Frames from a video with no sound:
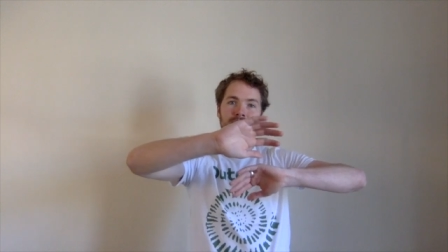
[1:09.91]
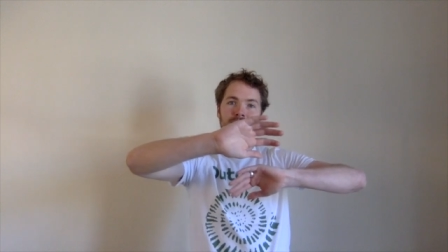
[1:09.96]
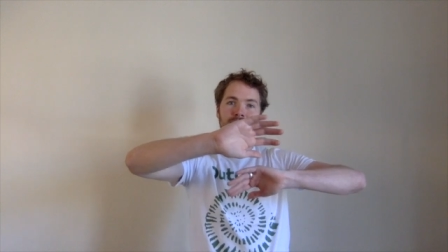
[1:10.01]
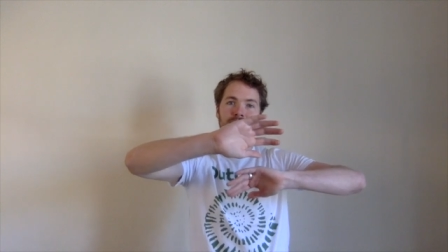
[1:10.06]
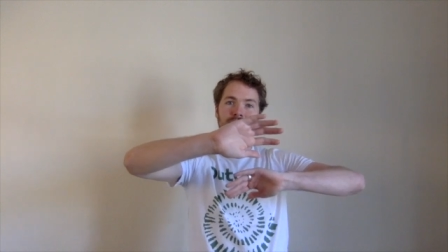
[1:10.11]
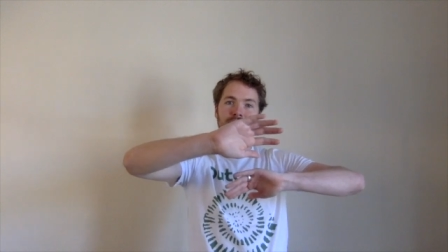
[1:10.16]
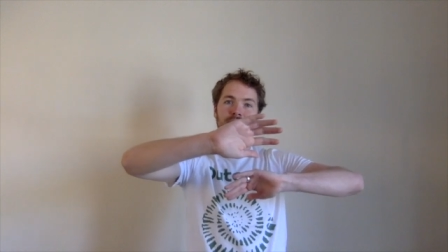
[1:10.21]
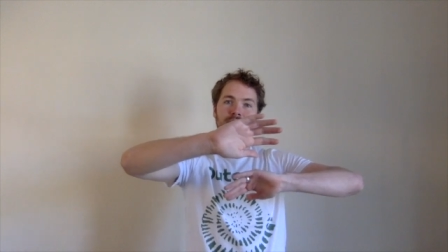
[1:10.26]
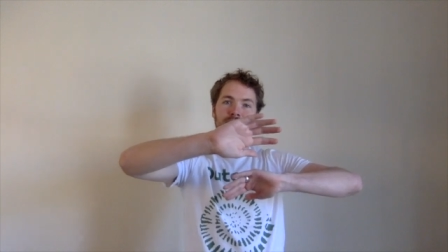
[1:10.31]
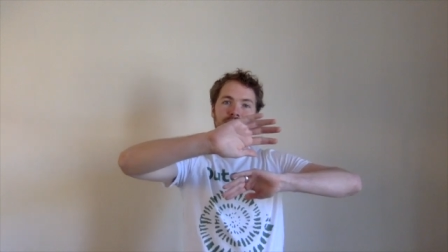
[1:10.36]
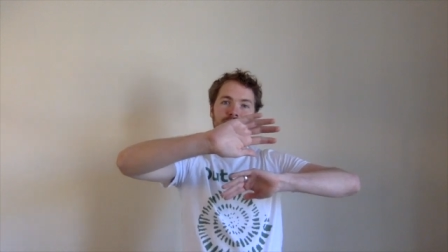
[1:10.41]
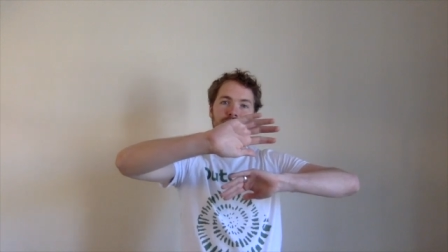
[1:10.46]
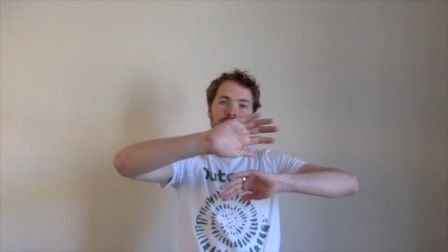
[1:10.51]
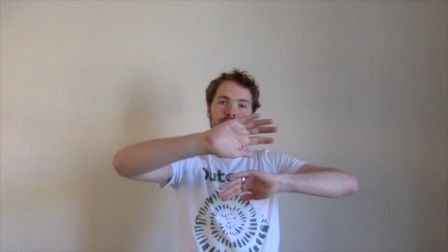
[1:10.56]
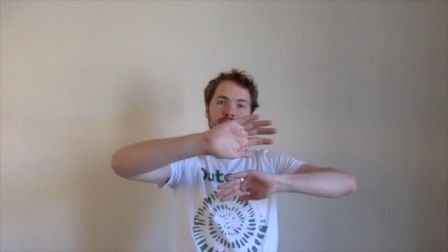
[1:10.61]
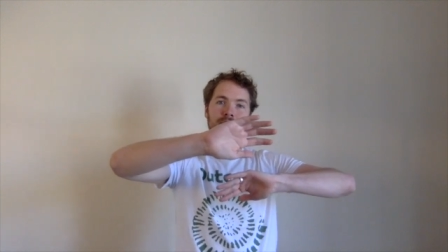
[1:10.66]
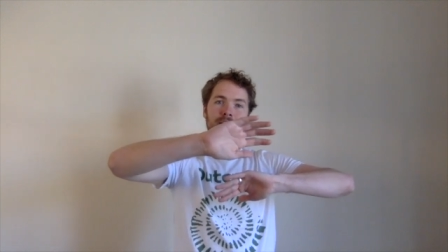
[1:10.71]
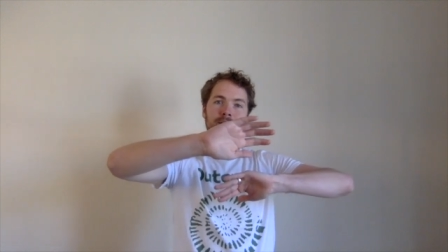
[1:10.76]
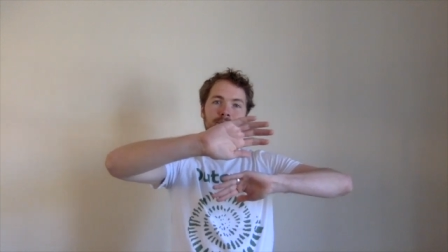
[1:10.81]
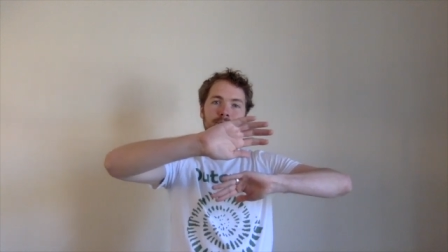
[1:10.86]
starts to
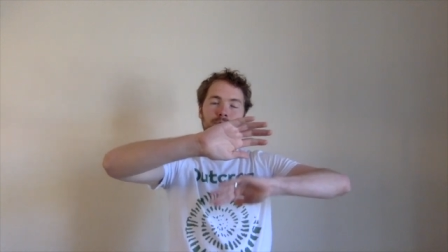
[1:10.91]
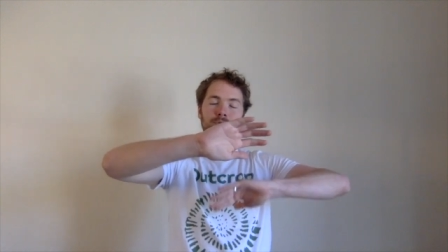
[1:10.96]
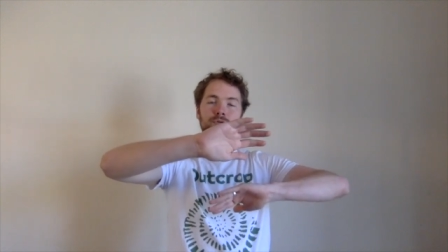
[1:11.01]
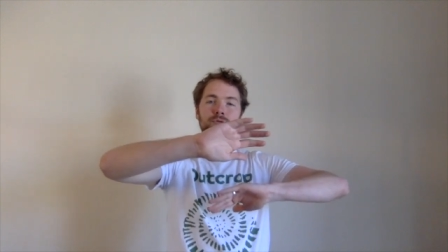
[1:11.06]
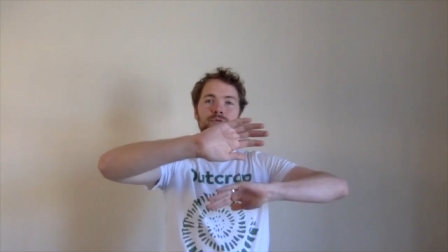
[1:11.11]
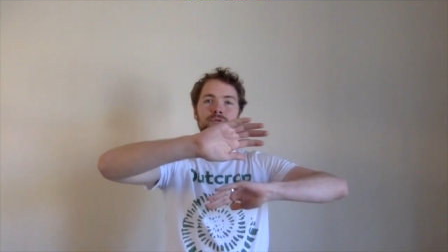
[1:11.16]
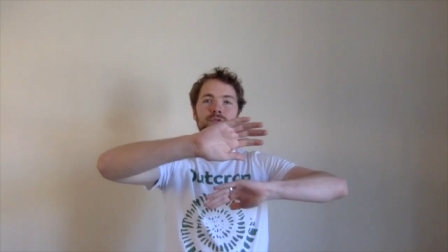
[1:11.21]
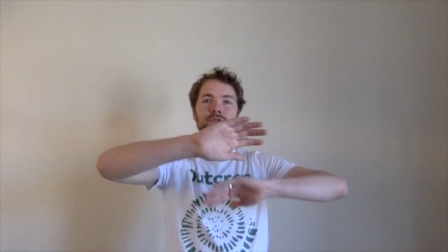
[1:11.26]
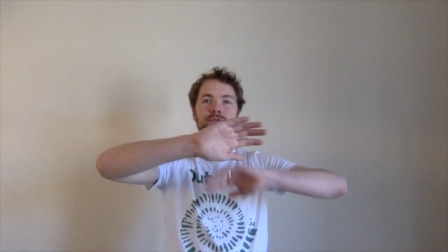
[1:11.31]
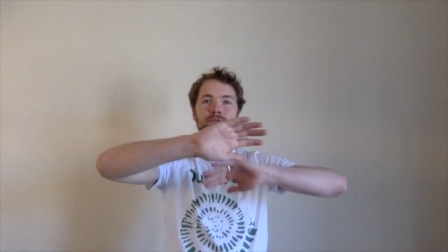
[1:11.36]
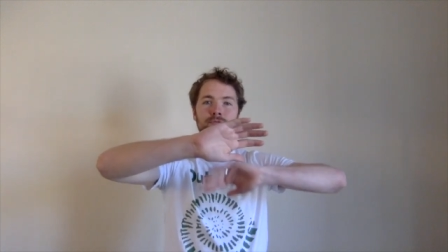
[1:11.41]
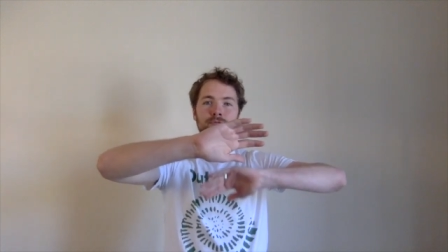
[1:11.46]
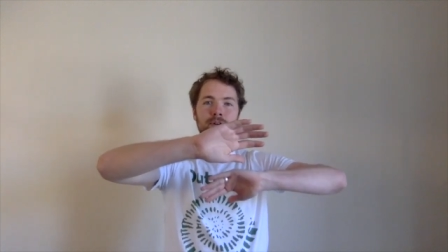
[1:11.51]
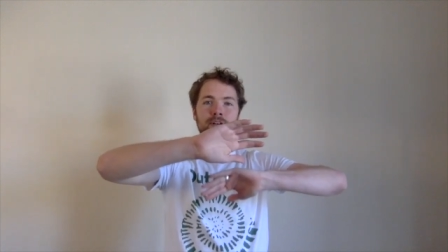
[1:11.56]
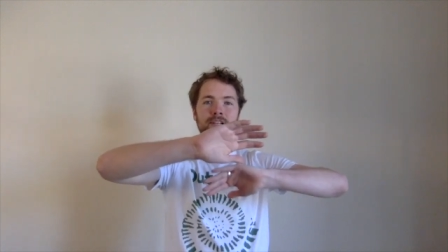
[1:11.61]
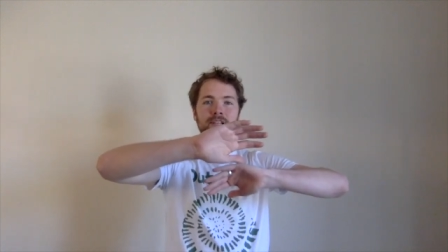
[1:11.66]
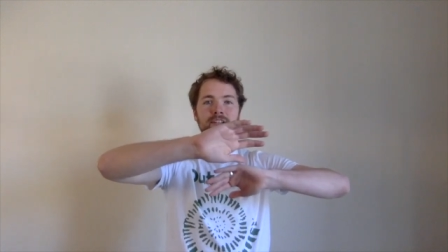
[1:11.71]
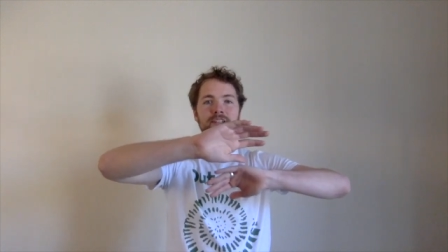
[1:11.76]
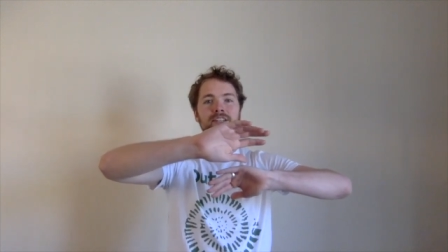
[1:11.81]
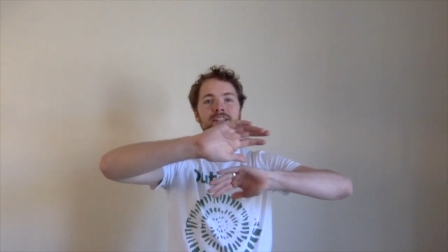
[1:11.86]
travel north
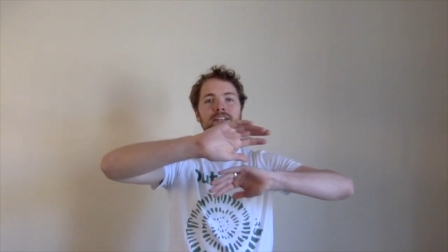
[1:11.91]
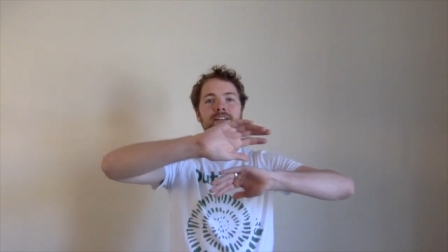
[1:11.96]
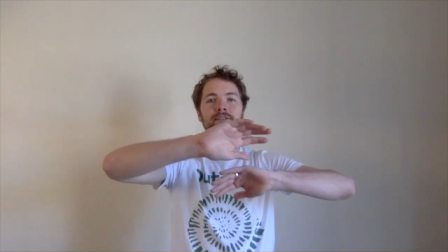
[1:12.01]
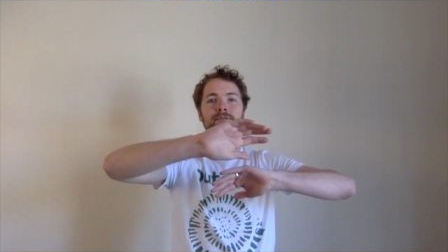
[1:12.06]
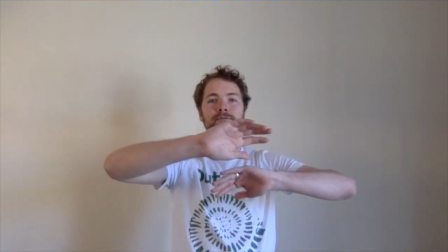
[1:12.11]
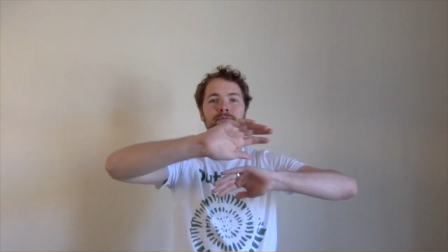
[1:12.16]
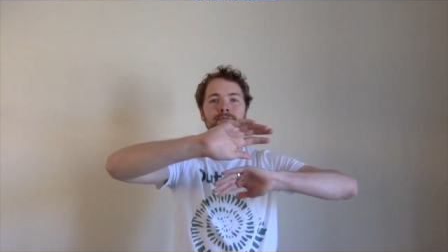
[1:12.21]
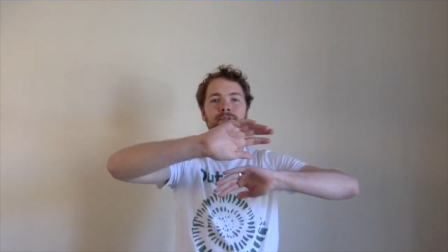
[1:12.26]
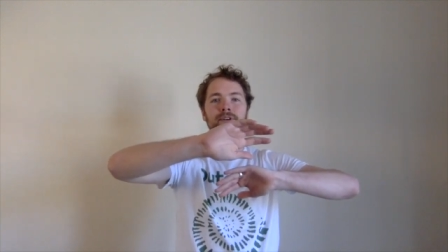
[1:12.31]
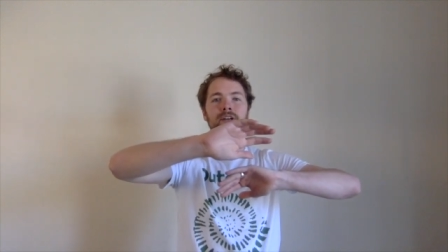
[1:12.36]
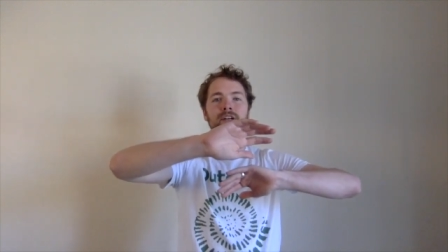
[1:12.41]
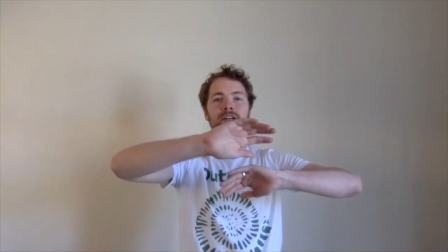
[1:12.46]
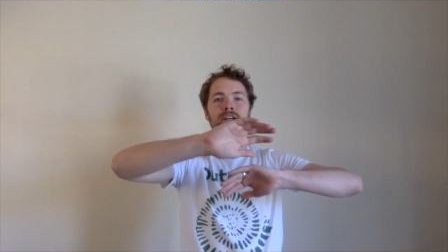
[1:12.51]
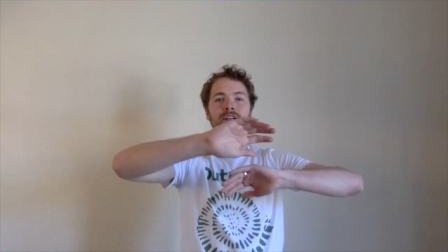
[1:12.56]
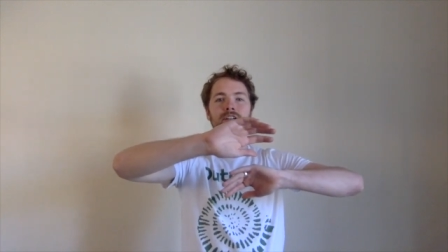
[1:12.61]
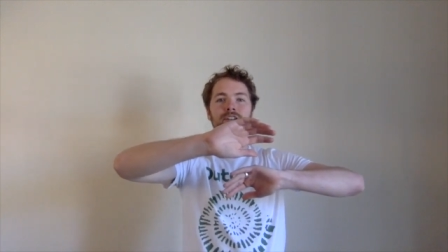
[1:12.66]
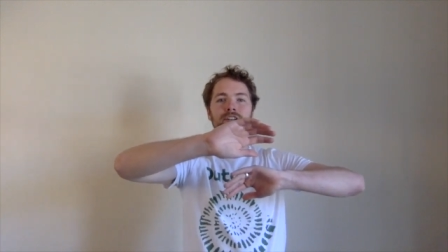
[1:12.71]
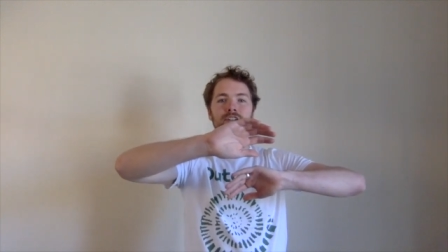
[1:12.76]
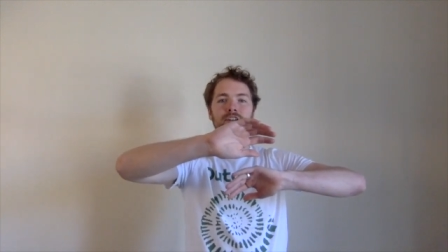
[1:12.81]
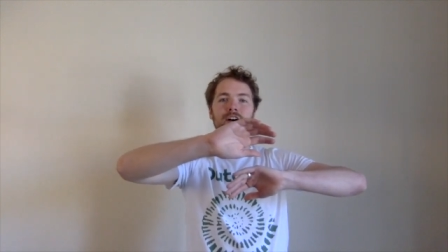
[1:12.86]
relative
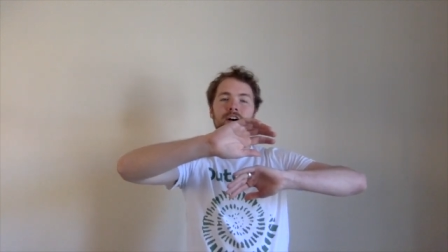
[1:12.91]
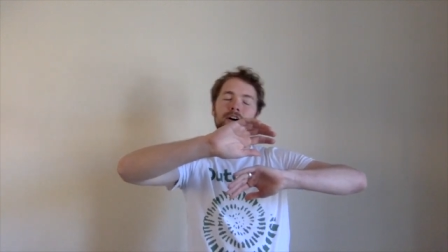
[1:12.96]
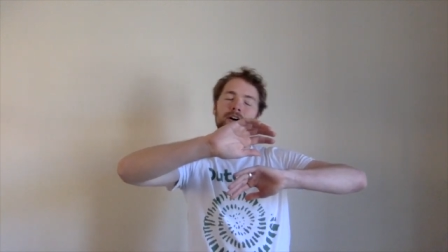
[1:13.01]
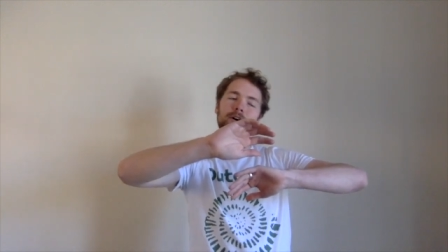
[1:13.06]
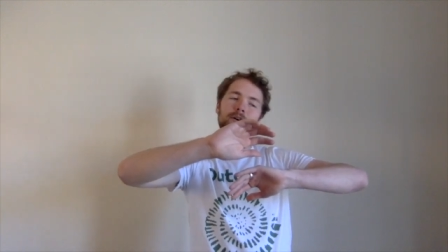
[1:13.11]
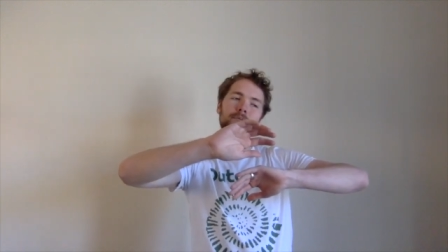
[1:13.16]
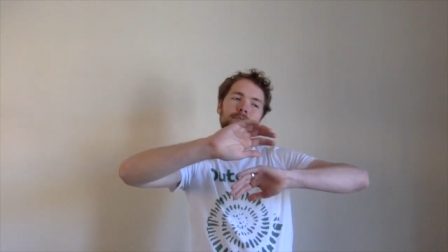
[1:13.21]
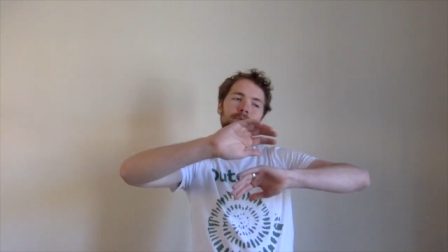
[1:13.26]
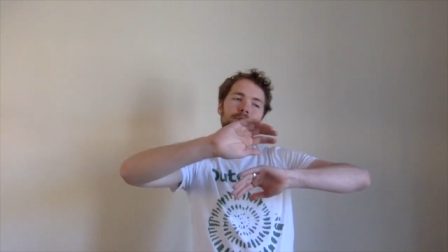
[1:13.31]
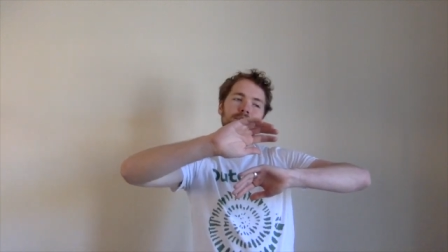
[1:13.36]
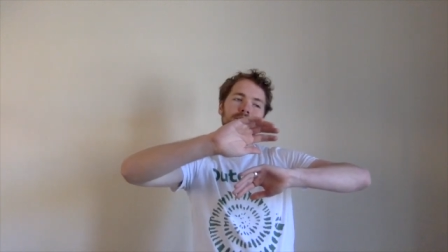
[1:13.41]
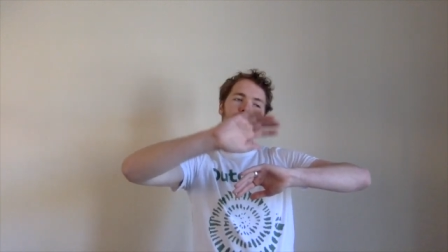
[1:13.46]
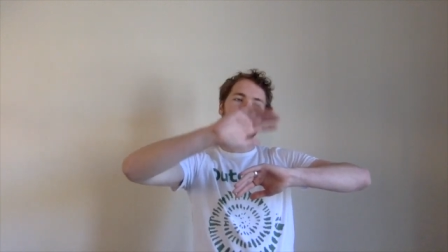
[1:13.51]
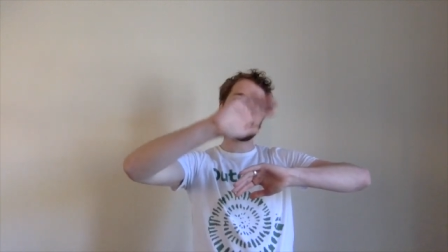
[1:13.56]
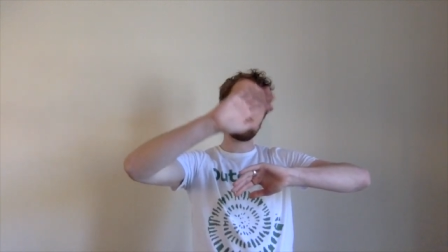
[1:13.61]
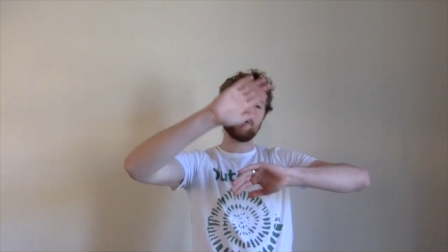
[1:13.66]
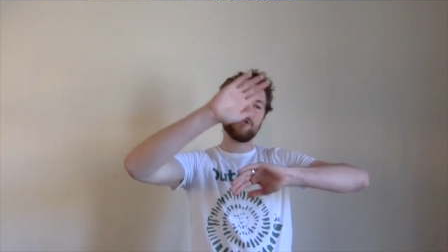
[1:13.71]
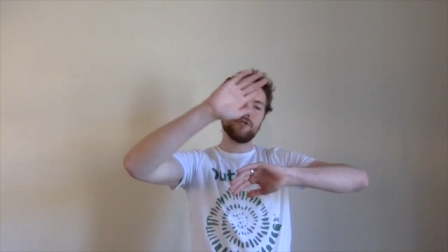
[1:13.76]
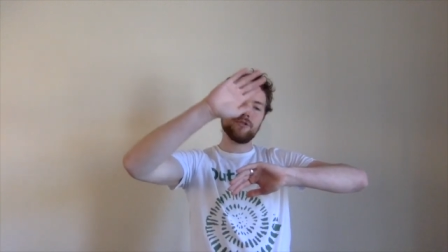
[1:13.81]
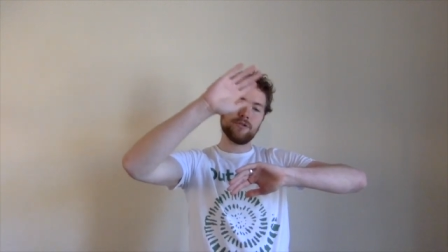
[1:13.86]

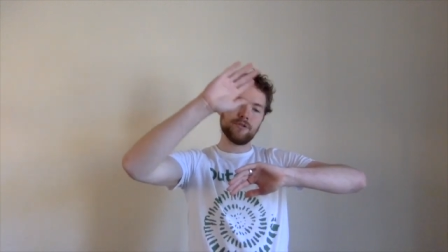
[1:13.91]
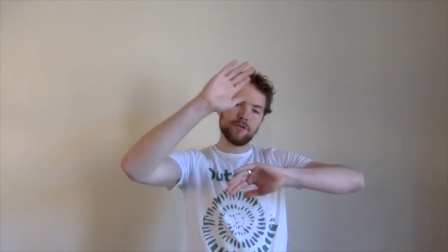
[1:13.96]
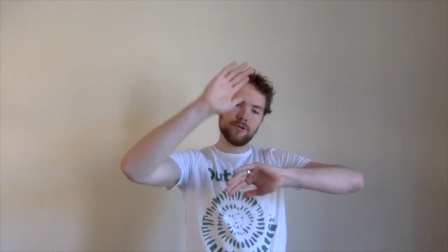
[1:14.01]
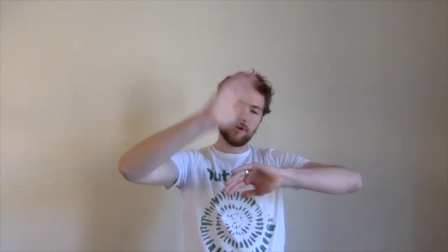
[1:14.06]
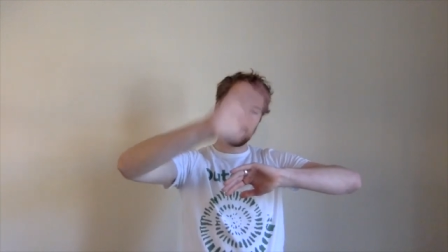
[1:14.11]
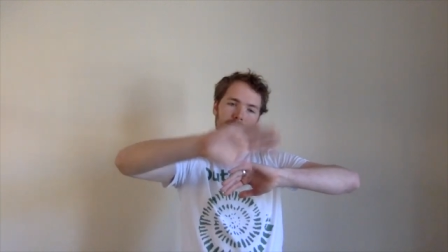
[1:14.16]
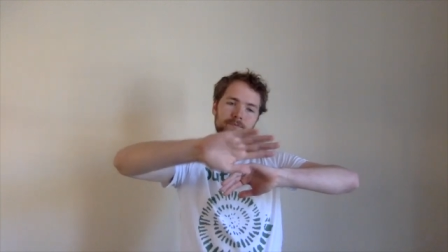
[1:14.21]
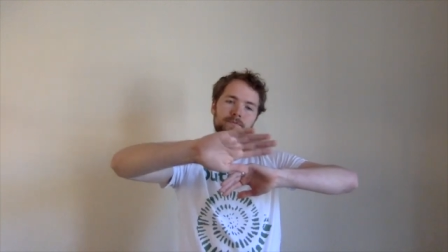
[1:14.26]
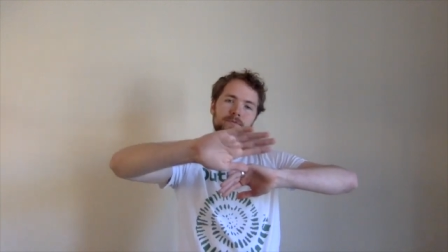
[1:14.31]
to